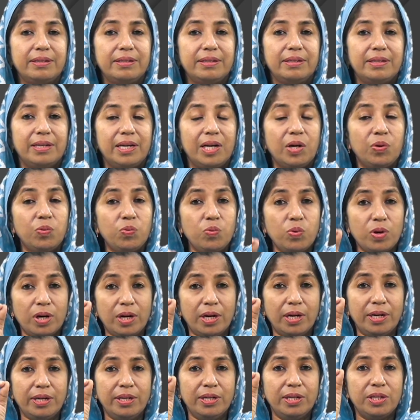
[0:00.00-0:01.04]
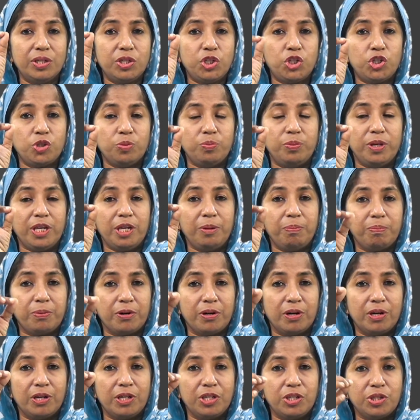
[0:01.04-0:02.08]
a word to be
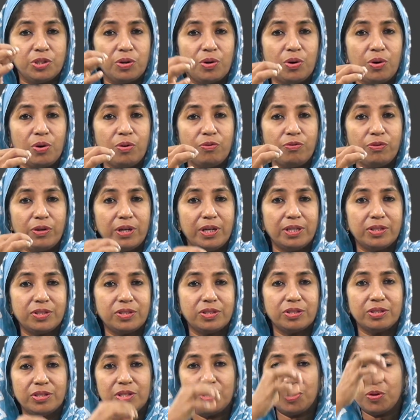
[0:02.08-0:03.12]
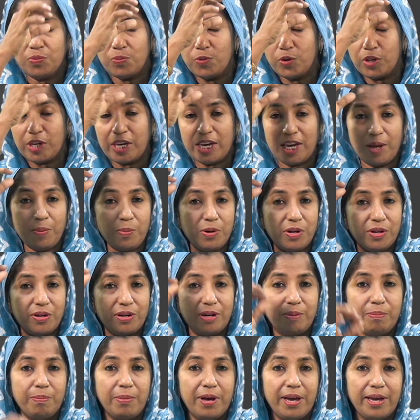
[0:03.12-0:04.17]
part of his vocabulary
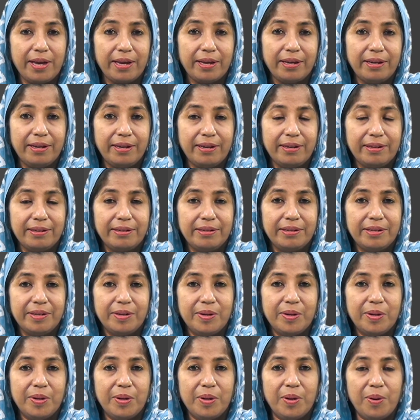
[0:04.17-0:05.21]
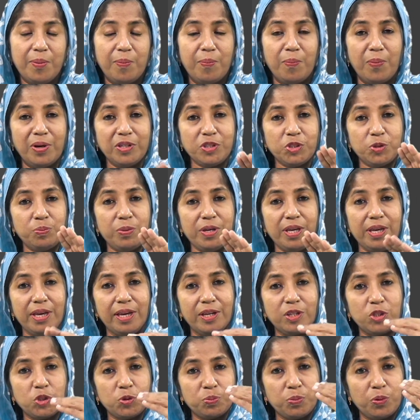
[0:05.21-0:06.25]
bank must be
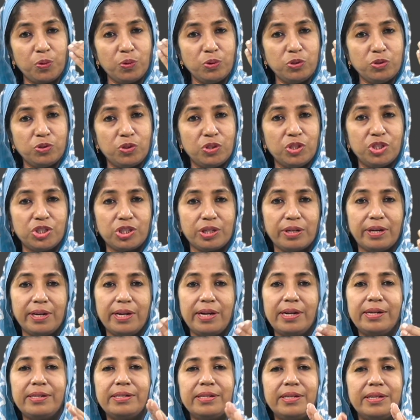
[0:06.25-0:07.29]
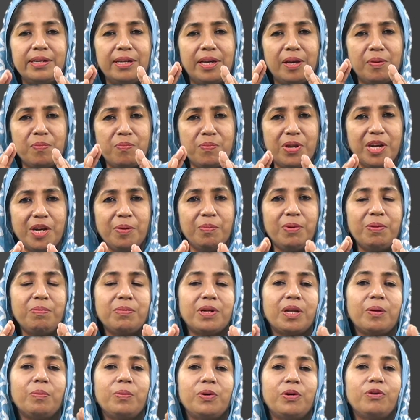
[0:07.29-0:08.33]
exposed to the child a minimum
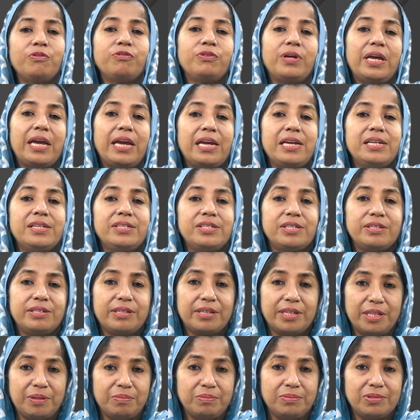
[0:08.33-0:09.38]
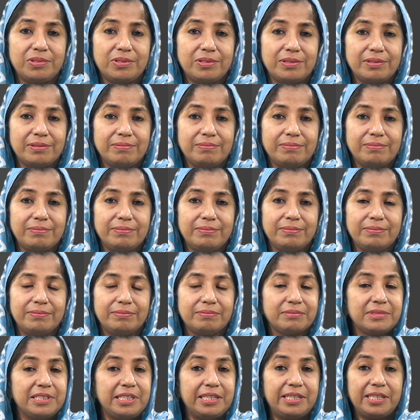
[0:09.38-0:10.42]
number of 8 times.
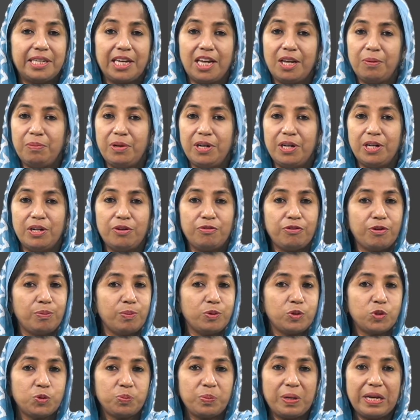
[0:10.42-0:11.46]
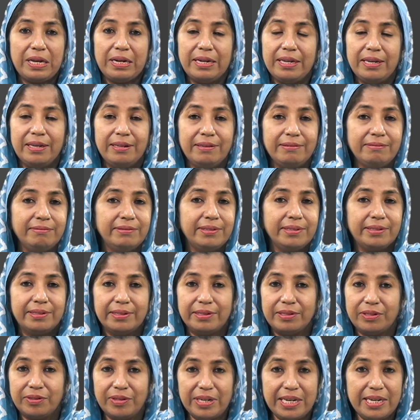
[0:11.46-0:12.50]
It can be in the form of spelling,
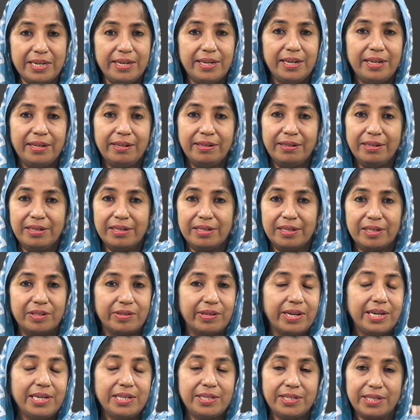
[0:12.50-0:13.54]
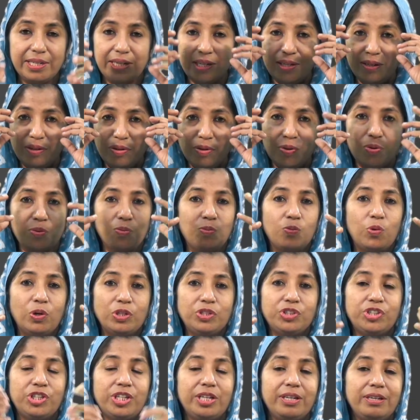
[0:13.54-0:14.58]
reading, writing,
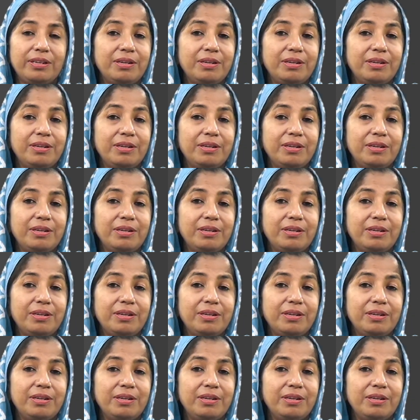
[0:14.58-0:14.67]
watching,